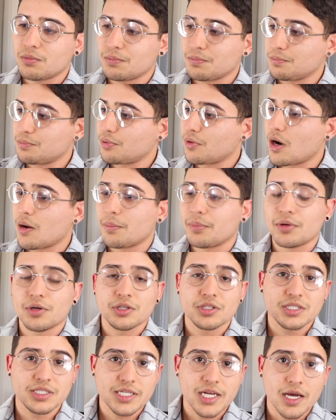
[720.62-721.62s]
take the
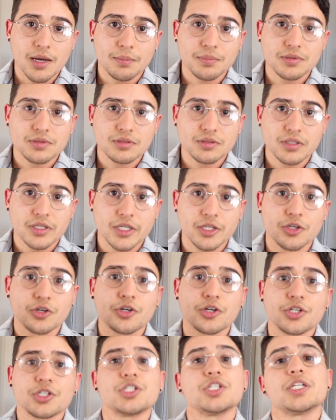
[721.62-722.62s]
proper
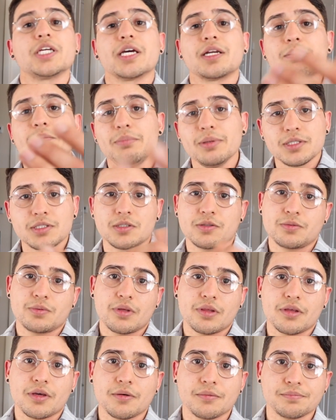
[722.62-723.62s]
steps in order to get
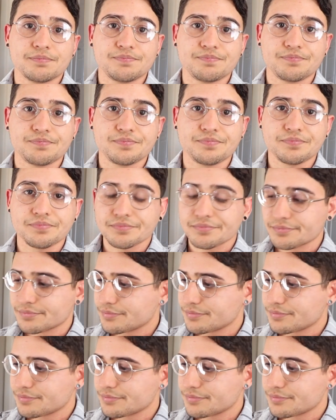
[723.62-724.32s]
in business with you.